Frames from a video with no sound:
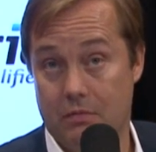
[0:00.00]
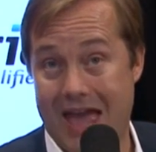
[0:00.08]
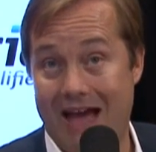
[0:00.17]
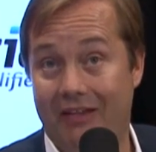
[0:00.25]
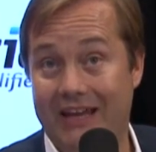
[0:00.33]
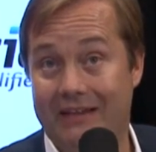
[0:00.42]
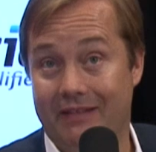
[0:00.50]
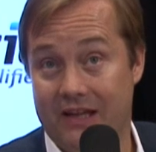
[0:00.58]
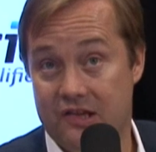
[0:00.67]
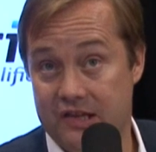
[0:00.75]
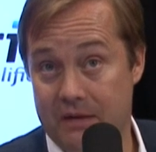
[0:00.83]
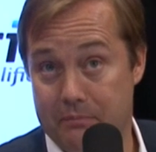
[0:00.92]
elegantly
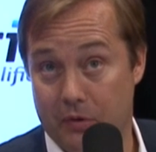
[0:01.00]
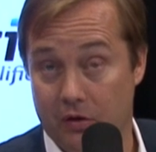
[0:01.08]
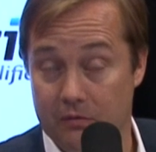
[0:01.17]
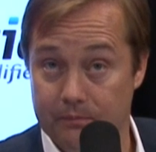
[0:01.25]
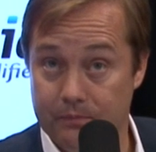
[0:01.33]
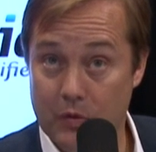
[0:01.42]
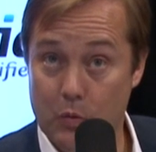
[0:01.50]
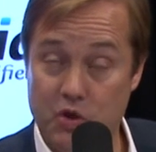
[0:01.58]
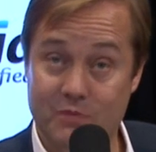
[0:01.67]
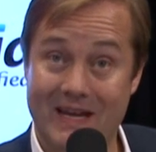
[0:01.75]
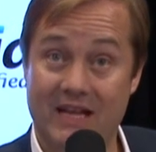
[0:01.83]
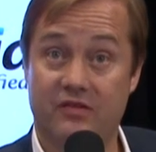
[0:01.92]
simple,
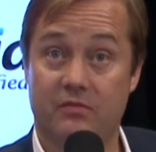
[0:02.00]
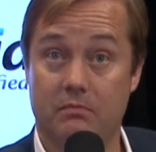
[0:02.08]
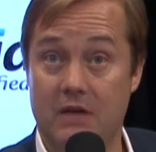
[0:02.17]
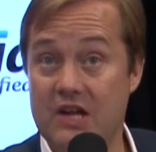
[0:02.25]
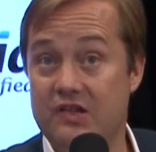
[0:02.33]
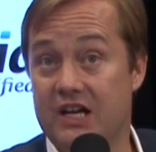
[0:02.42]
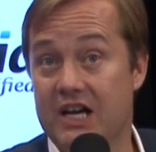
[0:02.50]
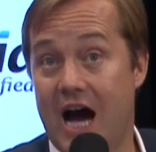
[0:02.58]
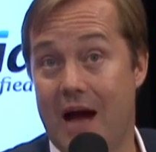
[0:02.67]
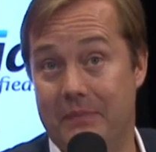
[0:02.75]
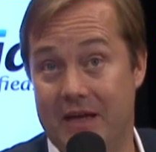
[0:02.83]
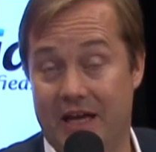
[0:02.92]
which means easy to
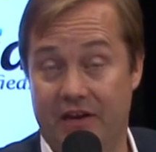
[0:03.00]
copy.